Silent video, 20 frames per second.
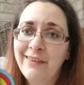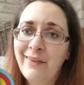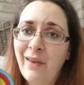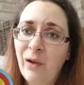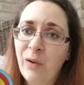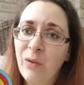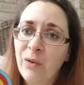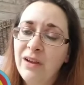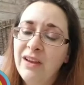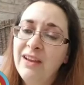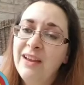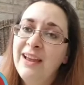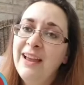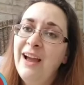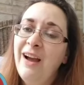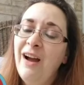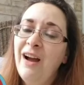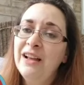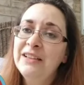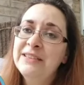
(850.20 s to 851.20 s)
So,
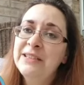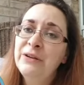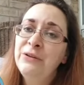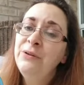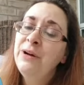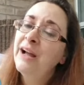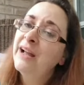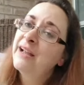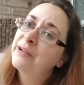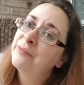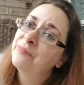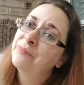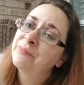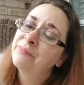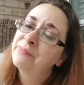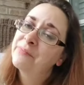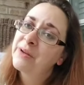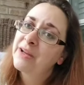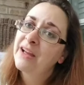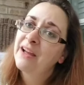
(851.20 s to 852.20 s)
also, I
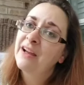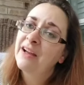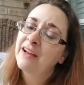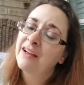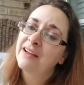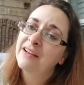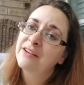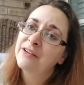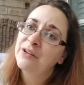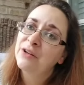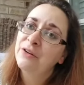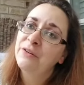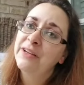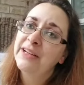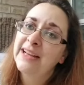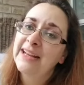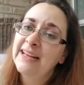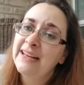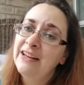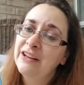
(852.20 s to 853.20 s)
am uh,
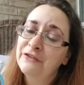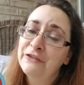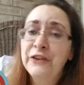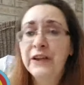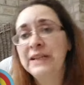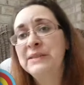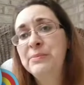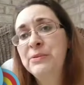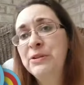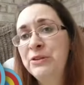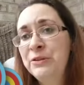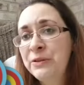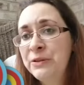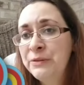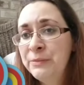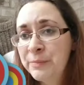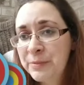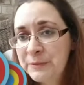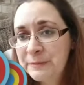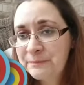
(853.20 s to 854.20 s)
created a Facebook
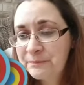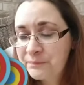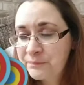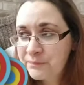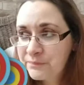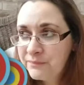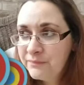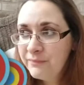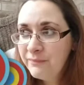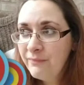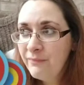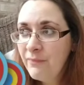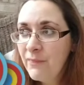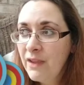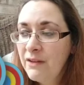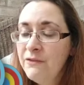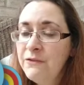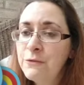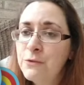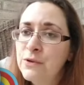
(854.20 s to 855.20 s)
group
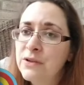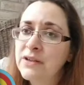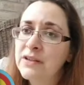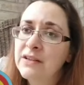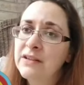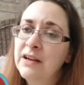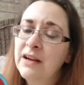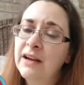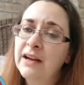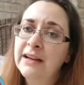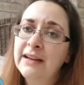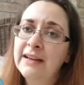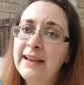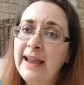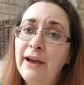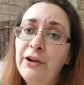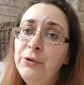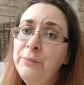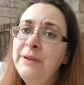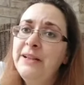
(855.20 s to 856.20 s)
for uh,
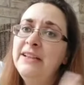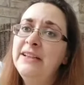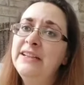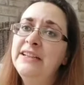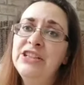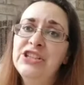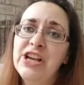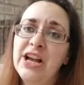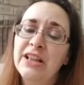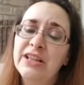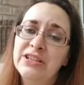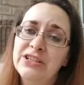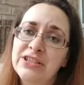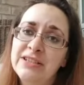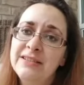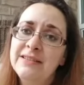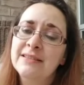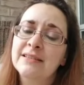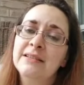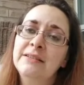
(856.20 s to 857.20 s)
accountability
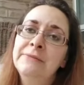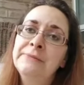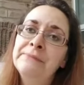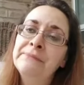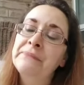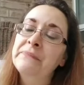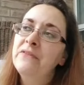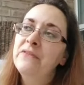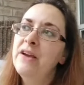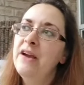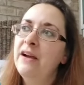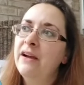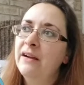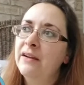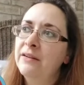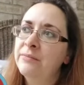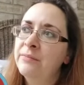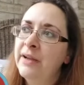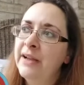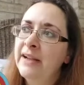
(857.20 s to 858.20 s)
challenges,
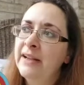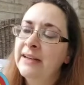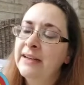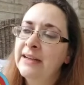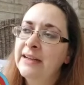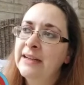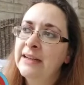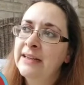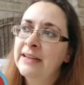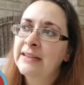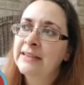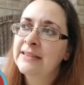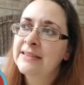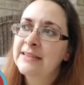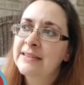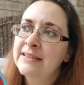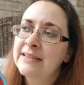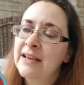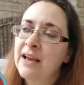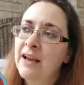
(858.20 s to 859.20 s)
um, and
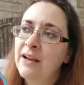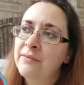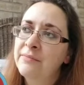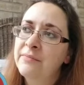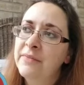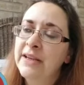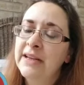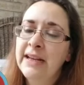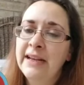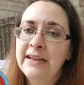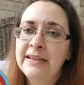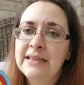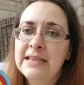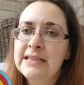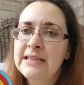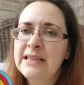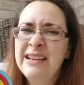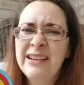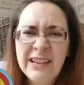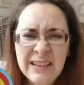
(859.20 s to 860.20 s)
it's um, it
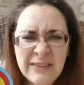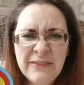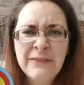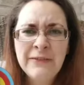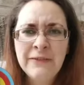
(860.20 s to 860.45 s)
has uh,